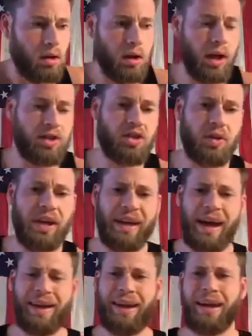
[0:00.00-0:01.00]
And so he
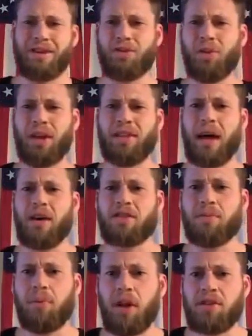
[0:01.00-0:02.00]
got like
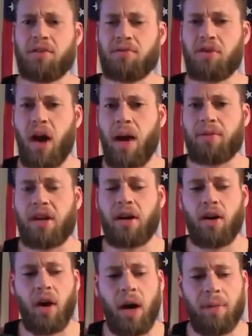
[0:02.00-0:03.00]
20,000 plus subscribers. I
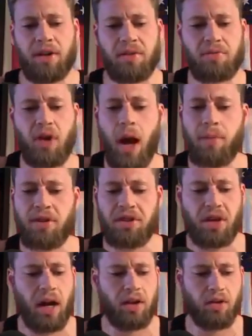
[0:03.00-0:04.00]
don't know how many subscribers
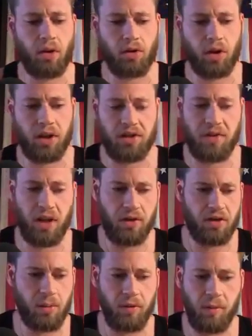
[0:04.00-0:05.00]
he's got. You can go look at his
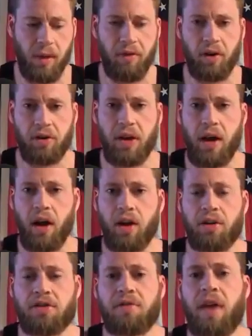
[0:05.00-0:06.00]
videos. Some of them have
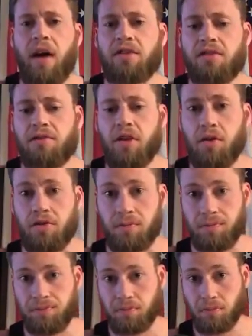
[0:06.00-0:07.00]
hundreds of thousands of views.
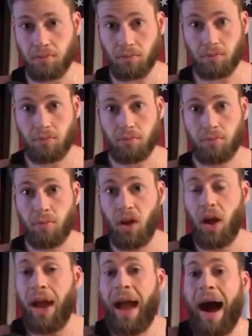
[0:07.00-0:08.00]

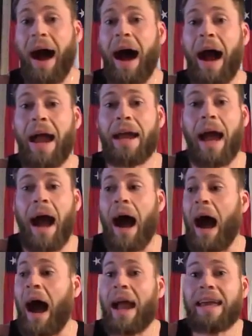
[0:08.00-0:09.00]

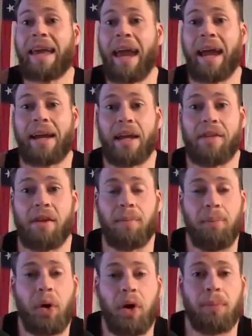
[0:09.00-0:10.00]
I can't even
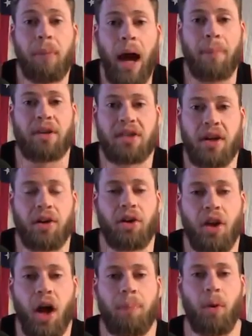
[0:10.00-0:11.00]
put my
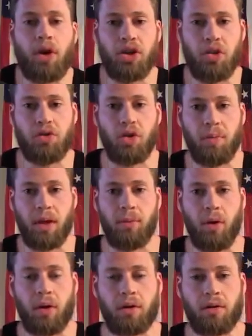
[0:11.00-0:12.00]
material up on YouTube
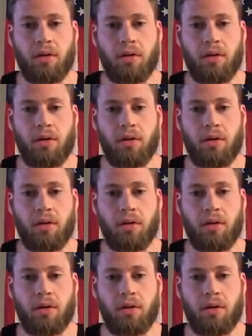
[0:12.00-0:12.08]
anymore.